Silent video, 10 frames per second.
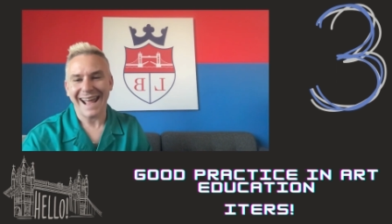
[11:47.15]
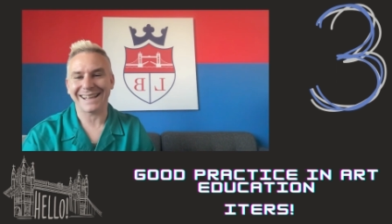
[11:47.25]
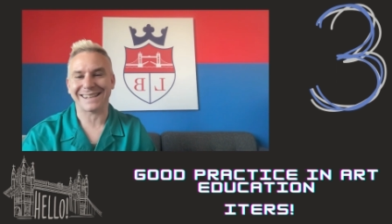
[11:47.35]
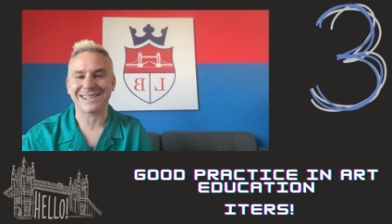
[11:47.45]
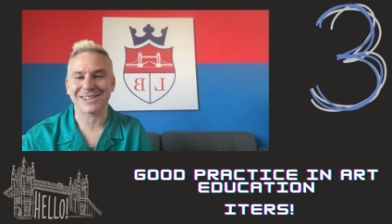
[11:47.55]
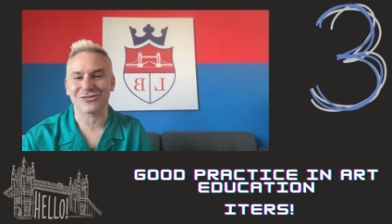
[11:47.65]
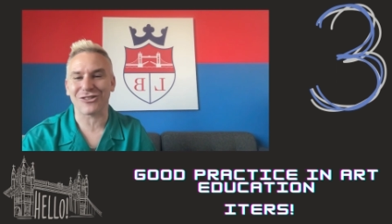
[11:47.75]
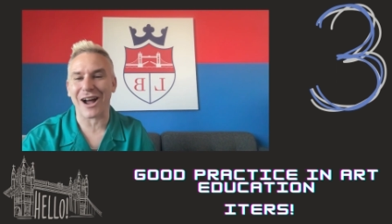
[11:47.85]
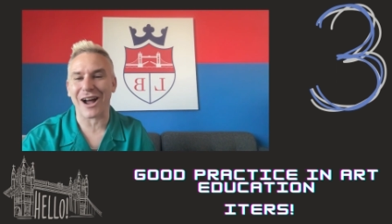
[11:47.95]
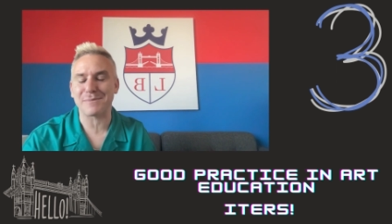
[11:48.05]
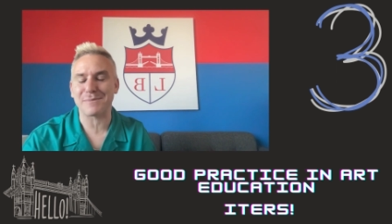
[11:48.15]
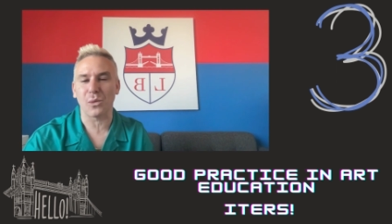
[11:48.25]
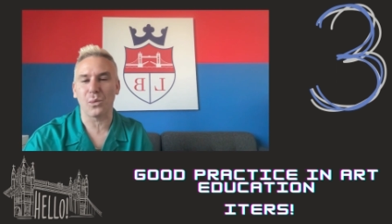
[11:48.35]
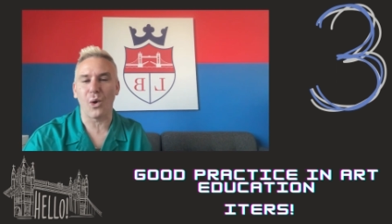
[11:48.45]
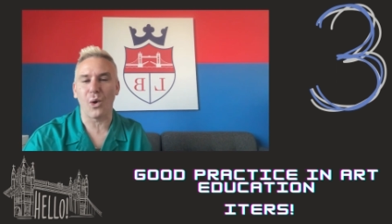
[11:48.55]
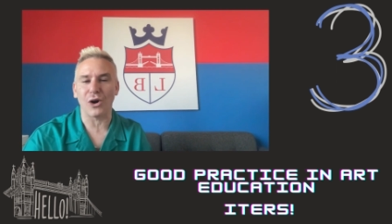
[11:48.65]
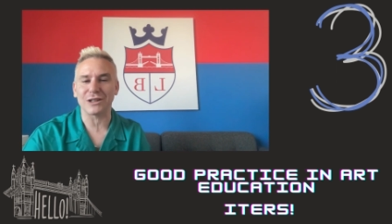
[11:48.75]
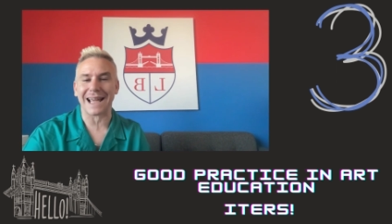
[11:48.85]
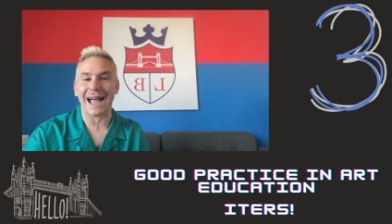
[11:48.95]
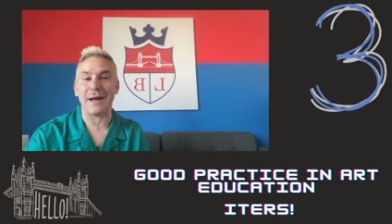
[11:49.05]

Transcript: It describes what